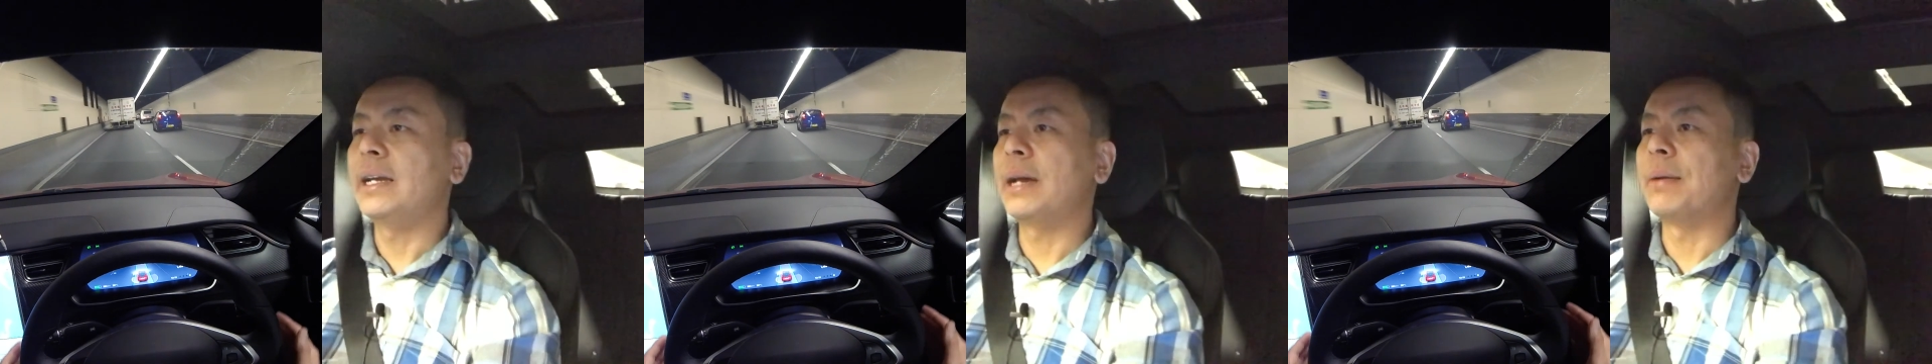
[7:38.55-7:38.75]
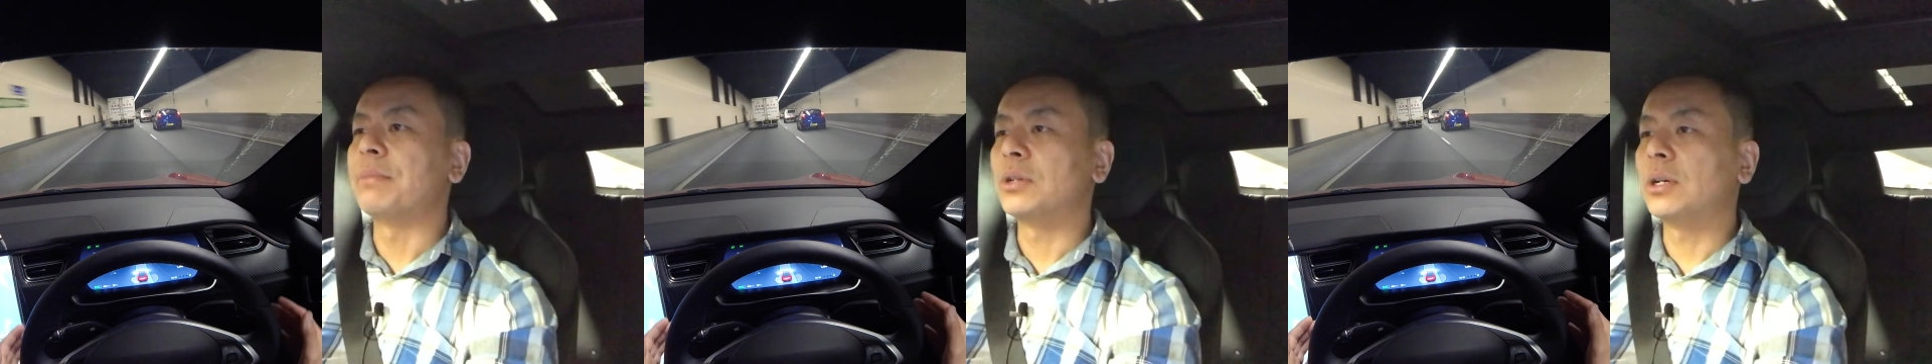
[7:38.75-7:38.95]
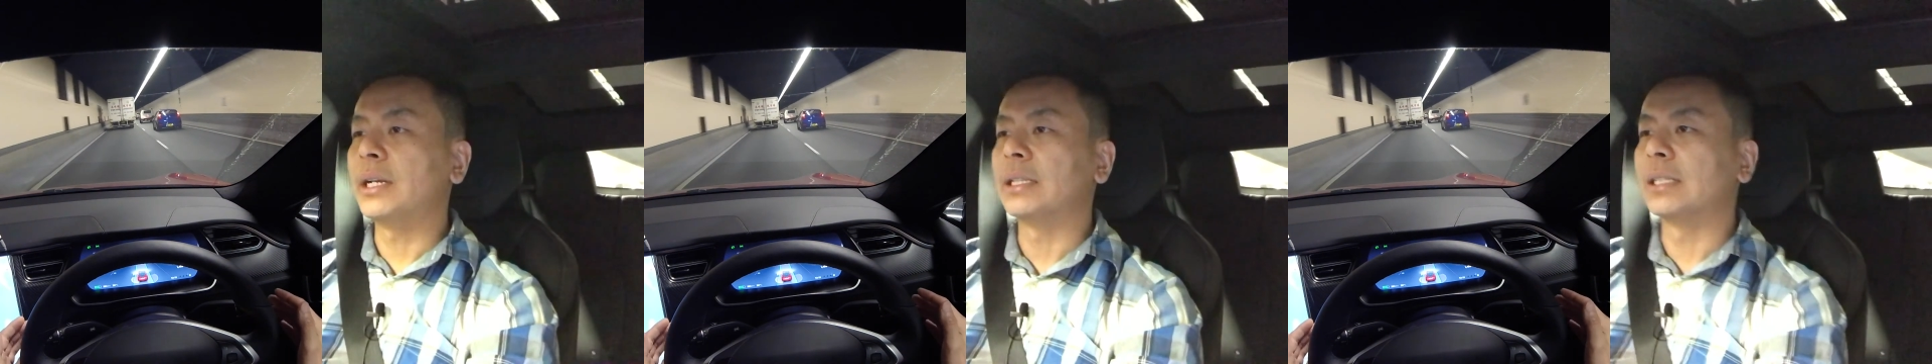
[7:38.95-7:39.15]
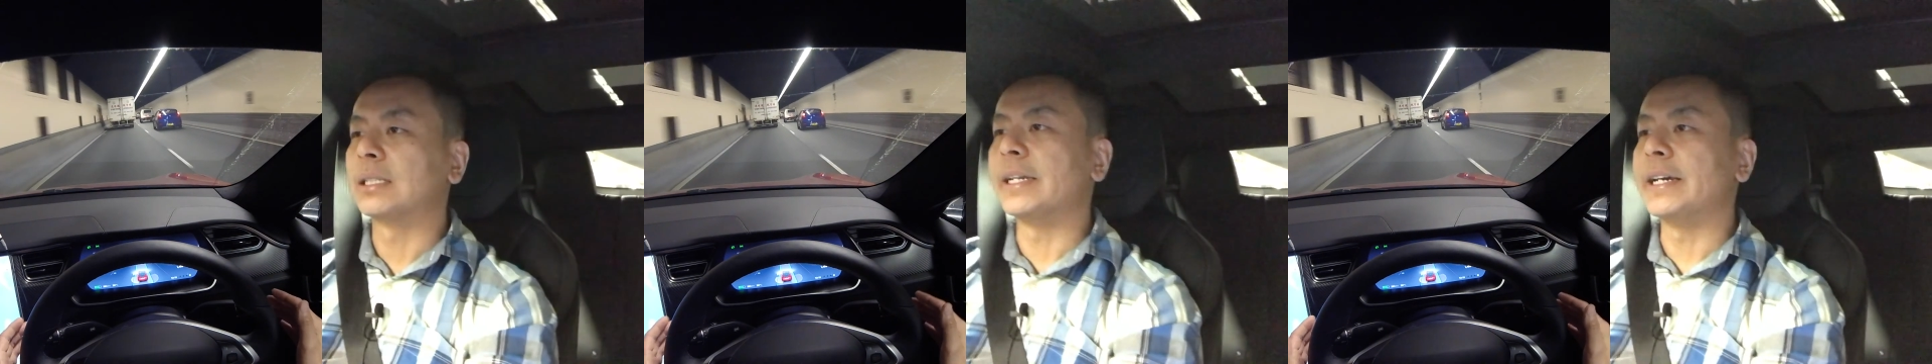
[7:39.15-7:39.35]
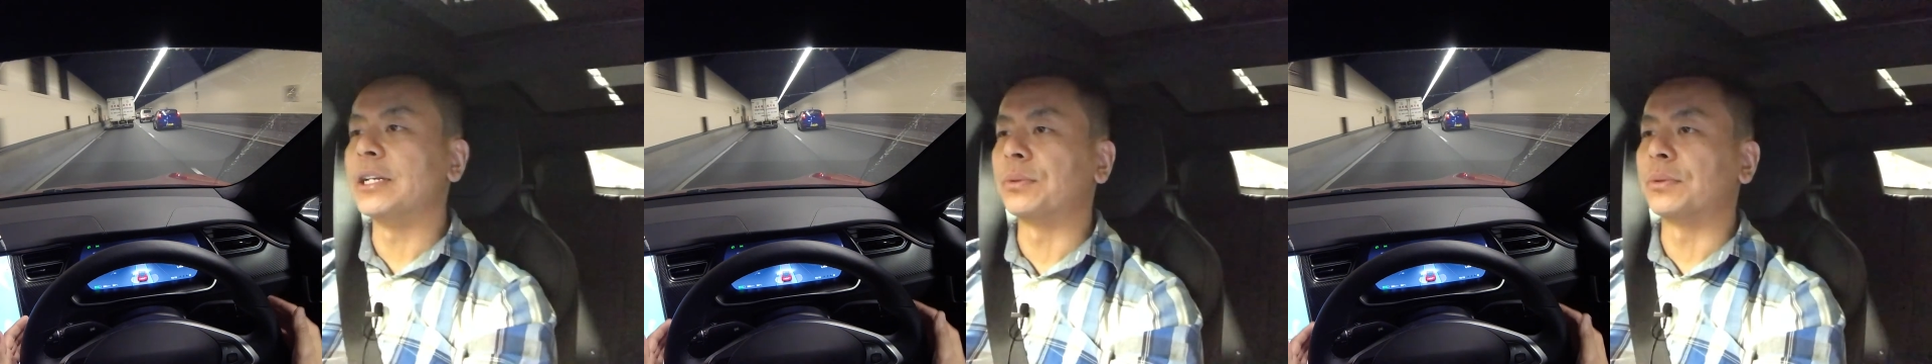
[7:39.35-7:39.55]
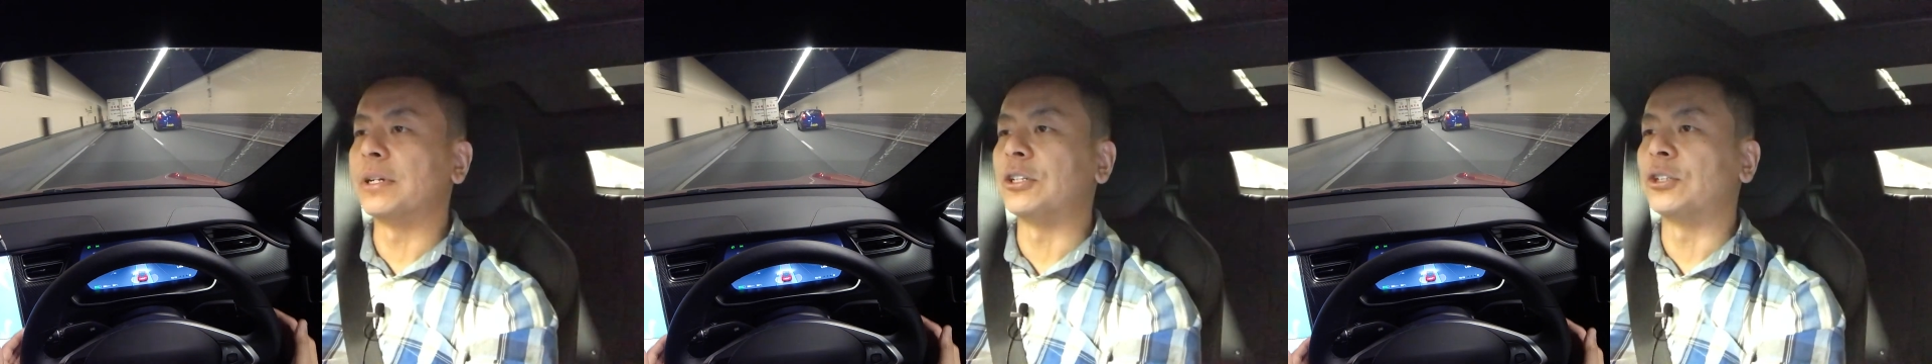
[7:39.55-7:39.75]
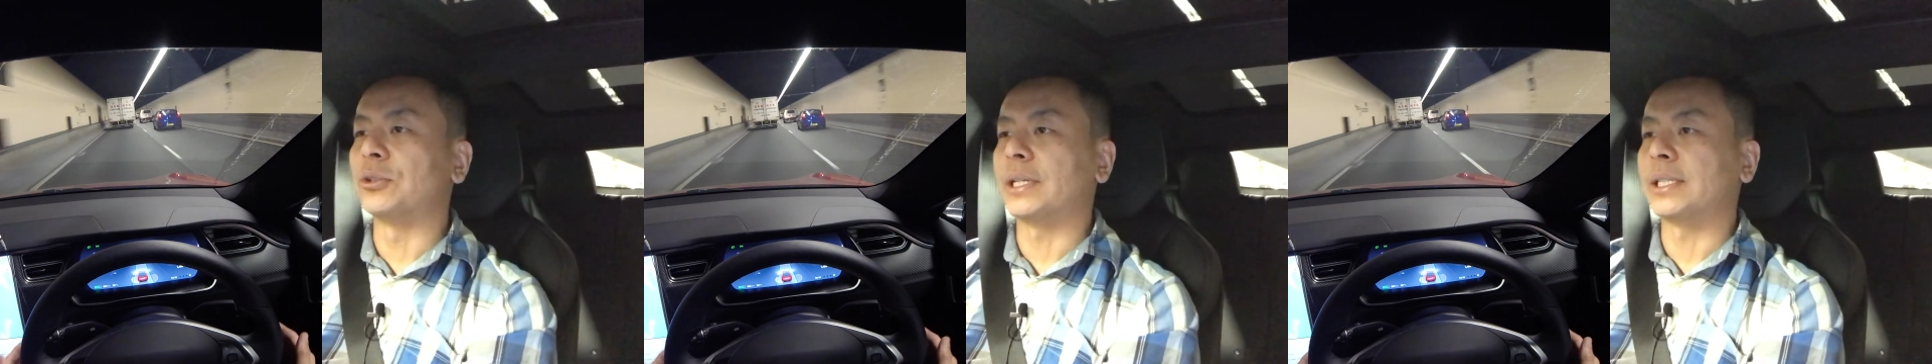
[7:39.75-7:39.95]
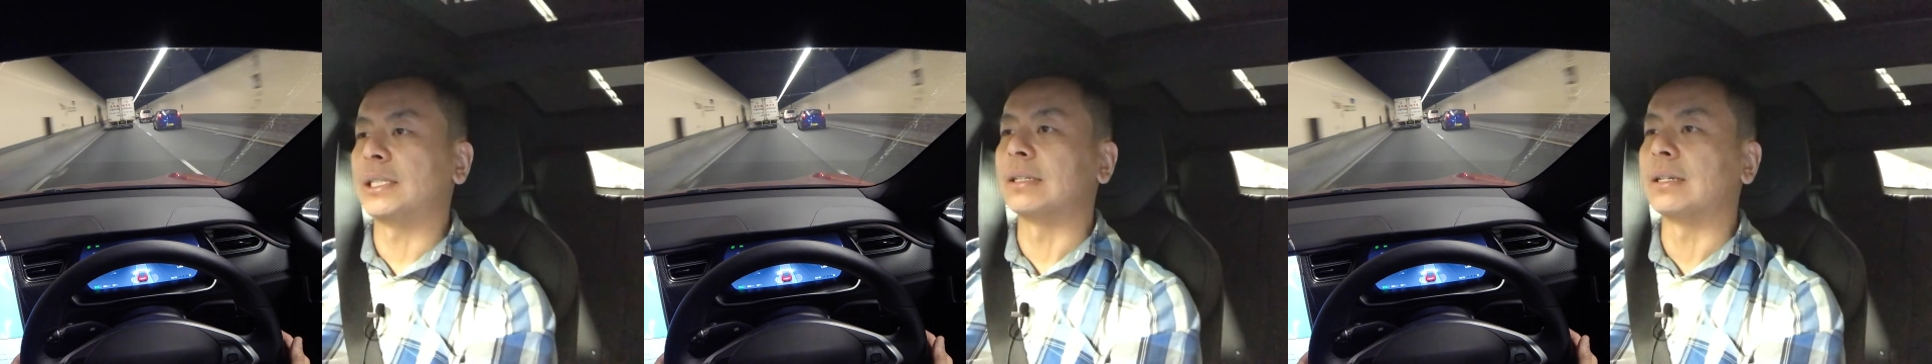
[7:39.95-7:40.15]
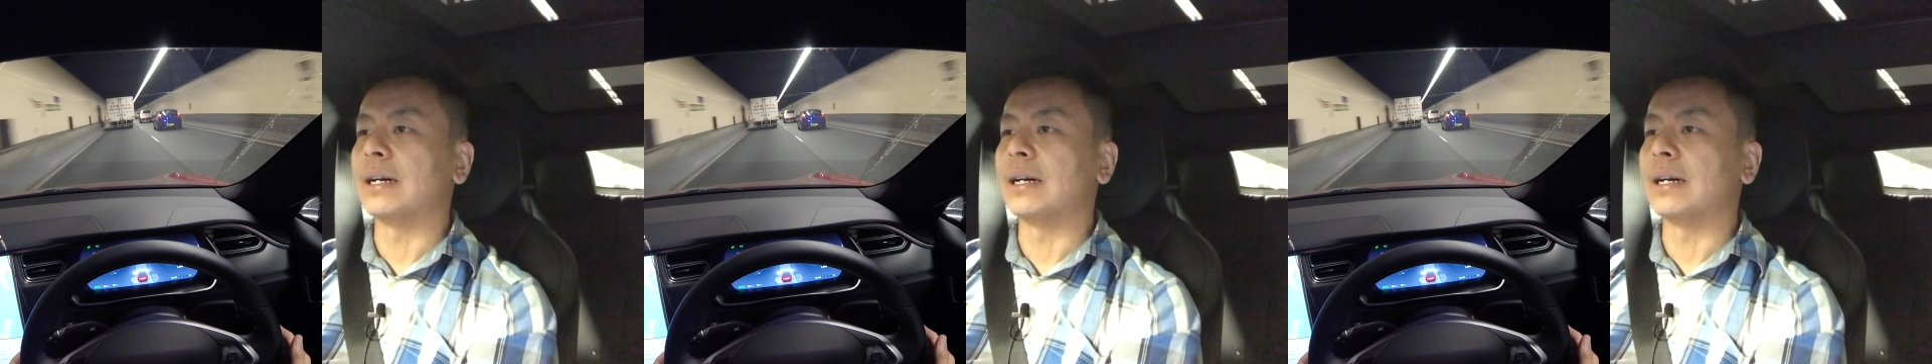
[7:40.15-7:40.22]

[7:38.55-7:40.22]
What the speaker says: am not at the stage where I trust a